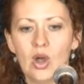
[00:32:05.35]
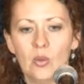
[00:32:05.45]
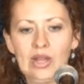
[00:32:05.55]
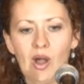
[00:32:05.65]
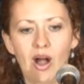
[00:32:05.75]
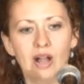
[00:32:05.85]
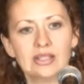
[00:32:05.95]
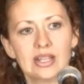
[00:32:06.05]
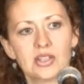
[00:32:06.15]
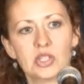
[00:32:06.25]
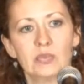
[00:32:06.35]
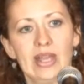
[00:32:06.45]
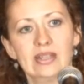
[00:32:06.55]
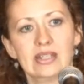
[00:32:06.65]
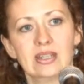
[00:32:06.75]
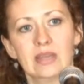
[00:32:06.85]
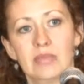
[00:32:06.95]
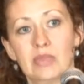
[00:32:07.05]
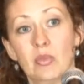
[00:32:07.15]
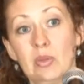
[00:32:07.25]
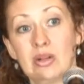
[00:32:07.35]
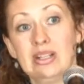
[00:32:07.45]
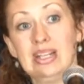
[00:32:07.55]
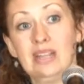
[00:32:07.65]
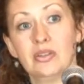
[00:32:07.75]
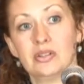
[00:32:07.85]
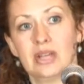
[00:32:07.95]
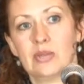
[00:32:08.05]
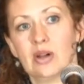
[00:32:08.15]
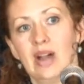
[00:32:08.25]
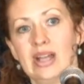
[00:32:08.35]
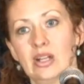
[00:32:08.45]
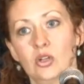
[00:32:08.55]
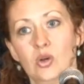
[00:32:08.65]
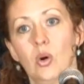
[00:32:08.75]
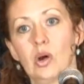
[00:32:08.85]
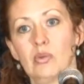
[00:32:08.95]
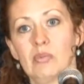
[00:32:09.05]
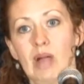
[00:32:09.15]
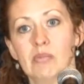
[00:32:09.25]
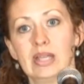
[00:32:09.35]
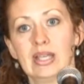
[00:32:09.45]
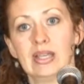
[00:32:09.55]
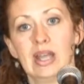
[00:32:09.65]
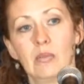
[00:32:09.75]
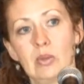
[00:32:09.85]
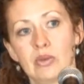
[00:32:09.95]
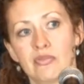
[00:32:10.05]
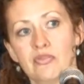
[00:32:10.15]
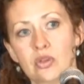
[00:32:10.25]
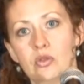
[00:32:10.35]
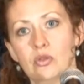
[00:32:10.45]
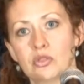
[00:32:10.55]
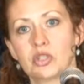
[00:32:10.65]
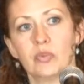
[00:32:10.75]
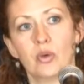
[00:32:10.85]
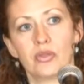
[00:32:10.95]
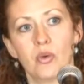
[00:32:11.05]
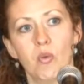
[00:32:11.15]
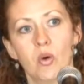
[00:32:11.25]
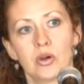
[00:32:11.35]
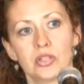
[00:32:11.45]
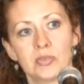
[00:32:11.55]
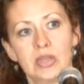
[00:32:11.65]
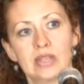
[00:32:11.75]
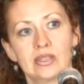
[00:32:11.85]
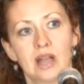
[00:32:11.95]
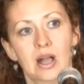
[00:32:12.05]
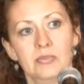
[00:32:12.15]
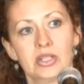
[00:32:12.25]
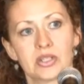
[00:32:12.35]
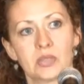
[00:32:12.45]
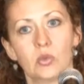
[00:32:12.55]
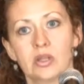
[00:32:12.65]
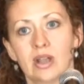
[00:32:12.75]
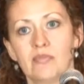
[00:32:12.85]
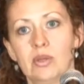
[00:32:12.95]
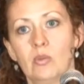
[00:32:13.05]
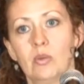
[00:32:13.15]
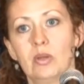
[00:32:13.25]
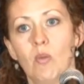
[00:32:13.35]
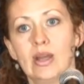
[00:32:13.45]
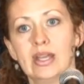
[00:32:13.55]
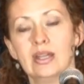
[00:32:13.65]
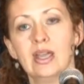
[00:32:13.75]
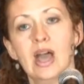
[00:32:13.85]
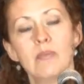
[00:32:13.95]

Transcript: We called and explained to them that we were neither Democratic nor Republican, and we refused both awards because the optics wouldn't have been what we wanted,